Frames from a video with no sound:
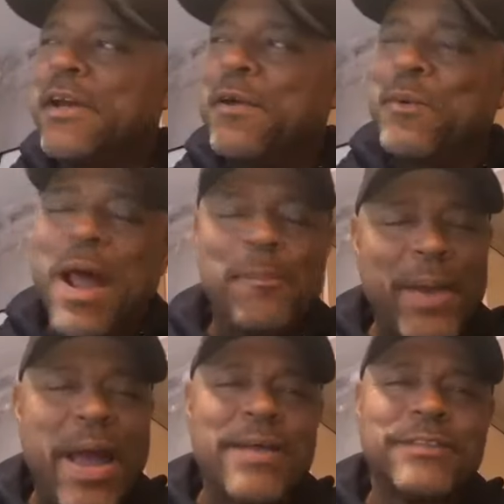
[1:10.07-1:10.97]
And when I
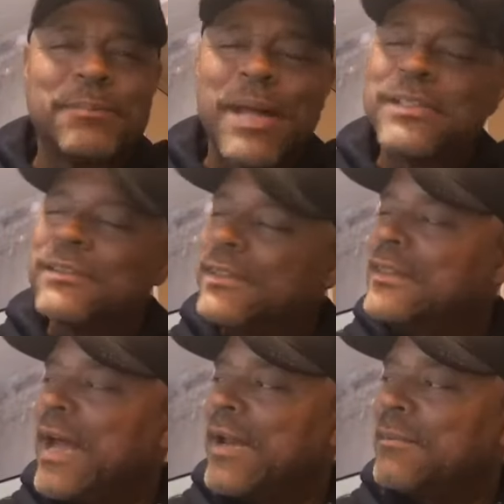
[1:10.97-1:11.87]
passed him, I just looked
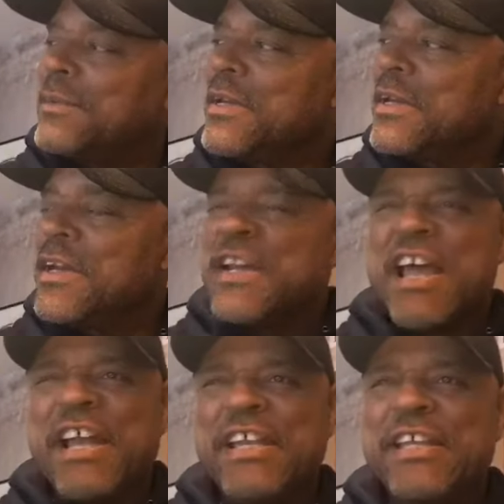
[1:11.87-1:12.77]
at him,
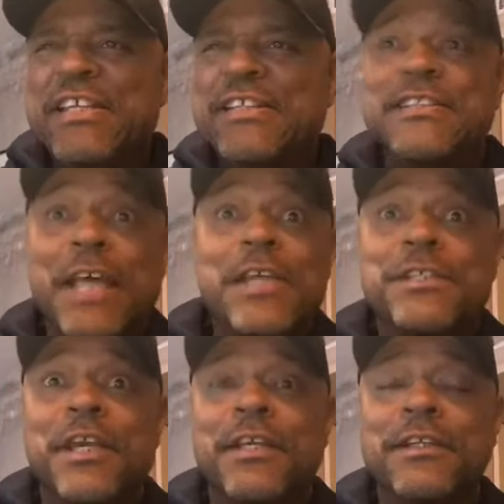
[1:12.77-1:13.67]
and he didn't say
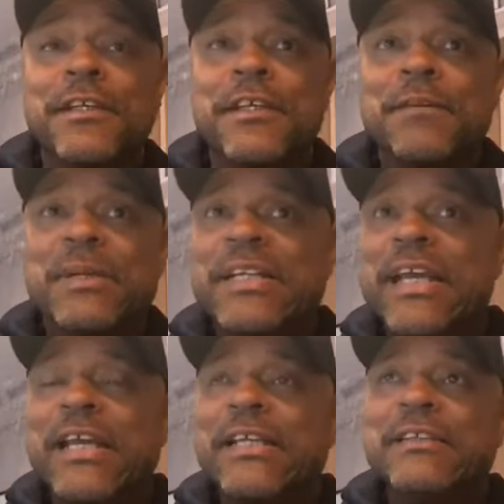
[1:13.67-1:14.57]
shit. But
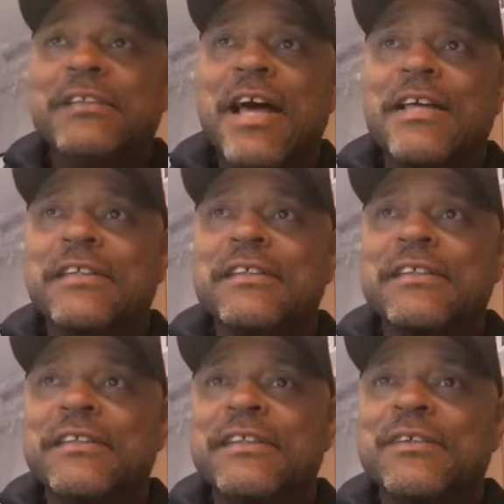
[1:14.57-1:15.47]
then he's like,
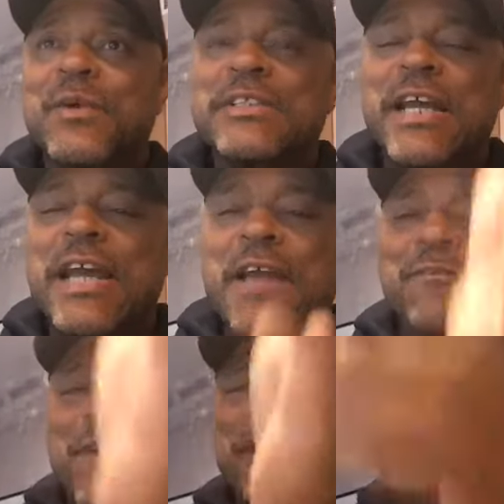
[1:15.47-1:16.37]
once I got in
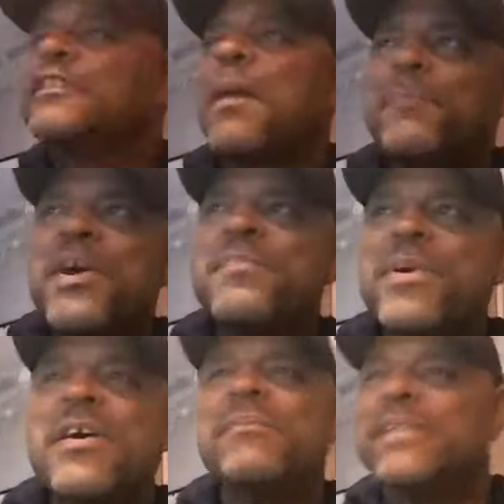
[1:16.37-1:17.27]
front of him, he started boom,
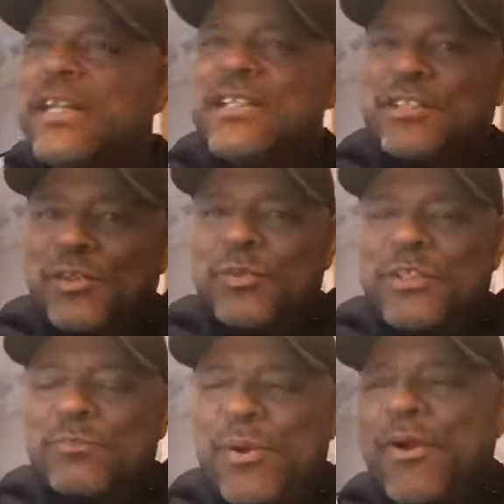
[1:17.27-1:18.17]
boom. Then he's shooting his
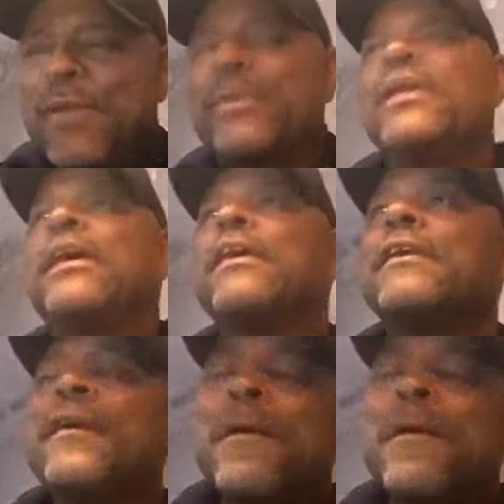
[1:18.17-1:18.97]
bird up again.